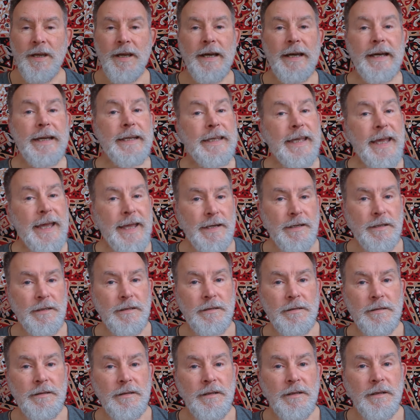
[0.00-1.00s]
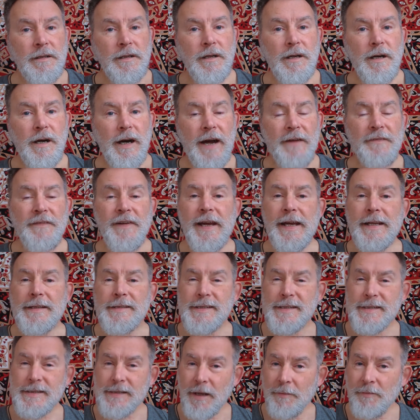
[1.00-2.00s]
Again, I've had
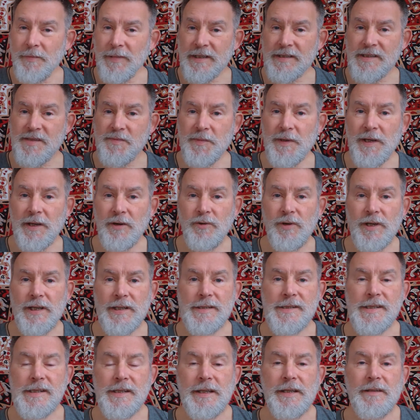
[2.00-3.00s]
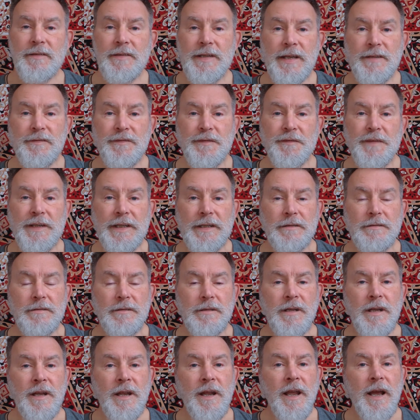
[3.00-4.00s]
some experience in that field.
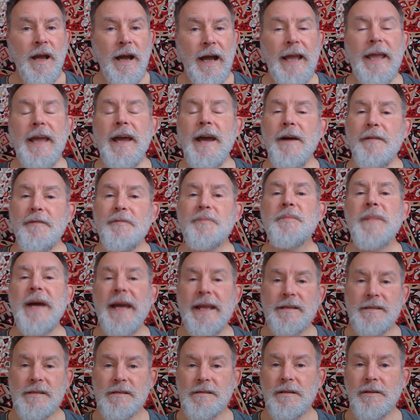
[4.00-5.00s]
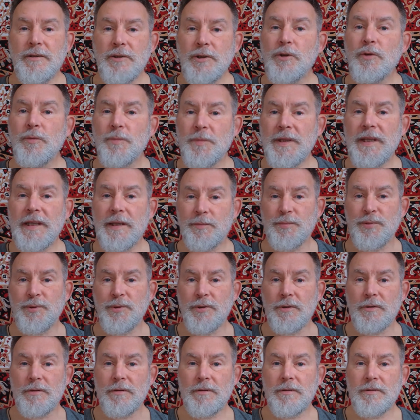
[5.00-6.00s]
I have met new
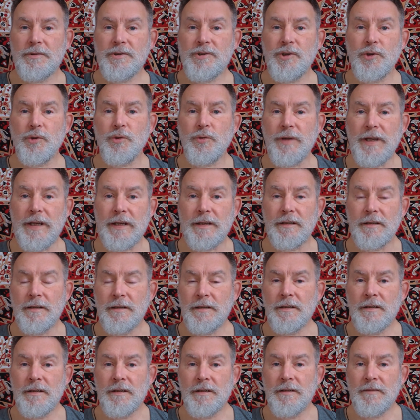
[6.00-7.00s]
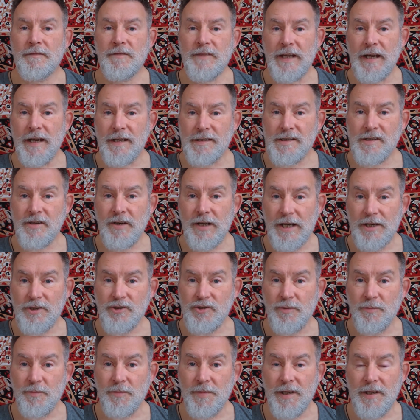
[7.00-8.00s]
people during the
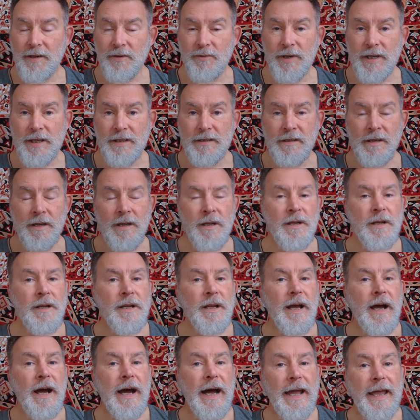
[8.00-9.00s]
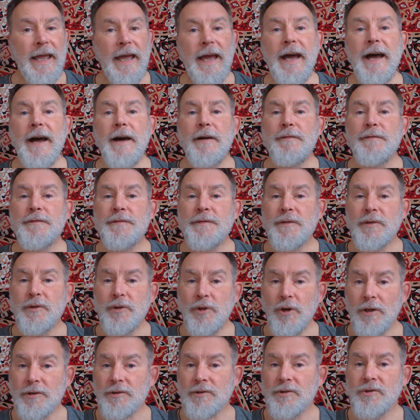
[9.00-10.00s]
isolation period. I have
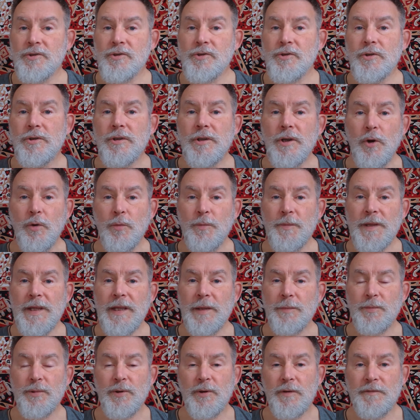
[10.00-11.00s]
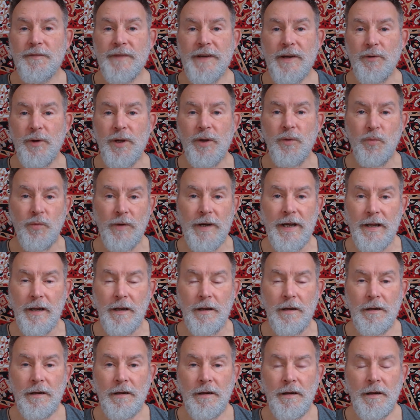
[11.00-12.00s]
gotten to know people very
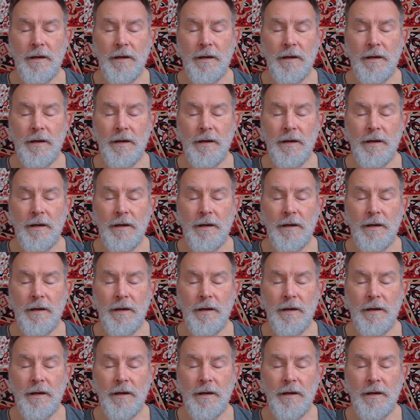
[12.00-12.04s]
well.